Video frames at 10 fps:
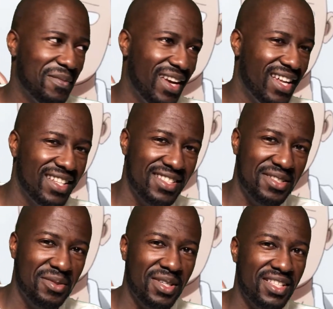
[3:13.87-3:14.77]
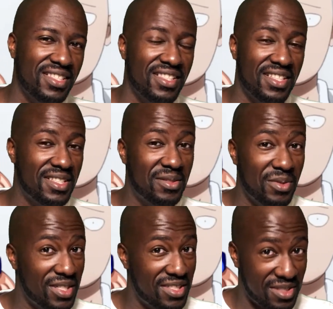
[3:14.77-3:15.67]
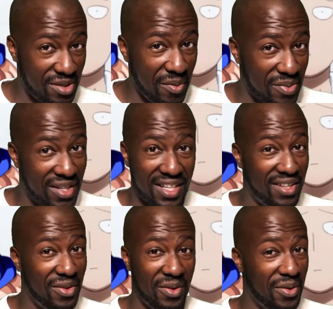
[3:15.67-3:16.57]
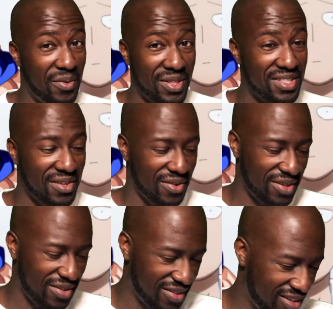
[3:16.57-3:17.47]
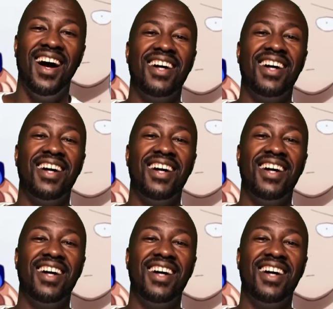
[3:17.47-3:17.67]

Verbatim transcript: man, this dude is this dude is stupid. He don't know what's going on.